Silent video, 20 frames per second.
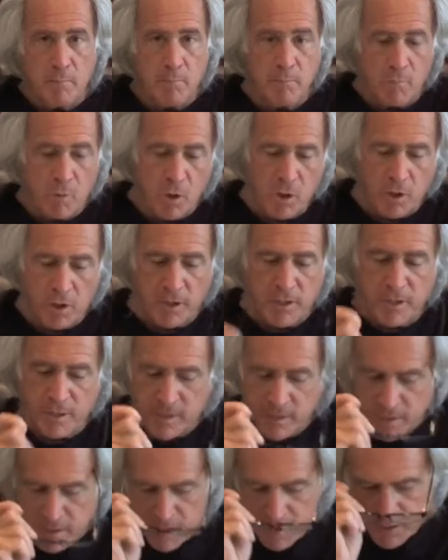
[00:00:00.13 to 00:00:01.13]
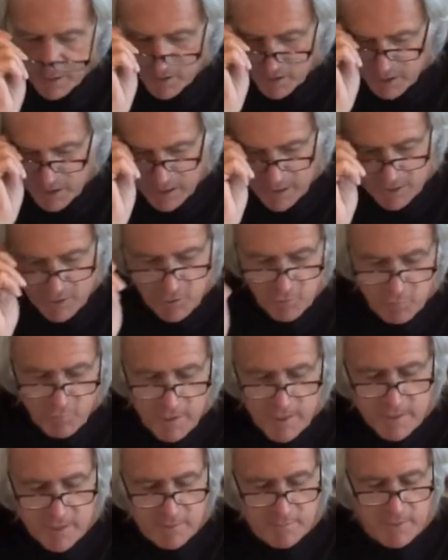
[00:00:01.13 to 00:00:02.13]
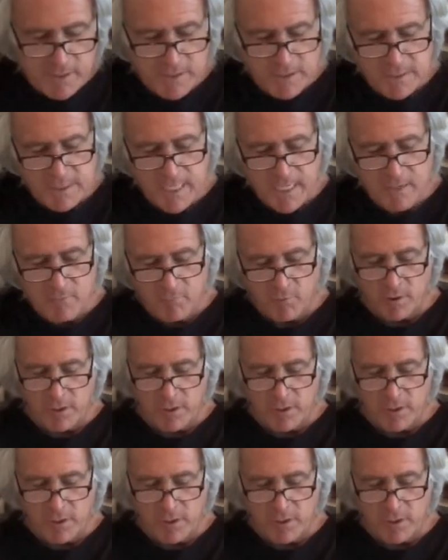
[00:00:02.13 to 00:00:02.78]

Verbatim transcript: Mark, you write to me saying,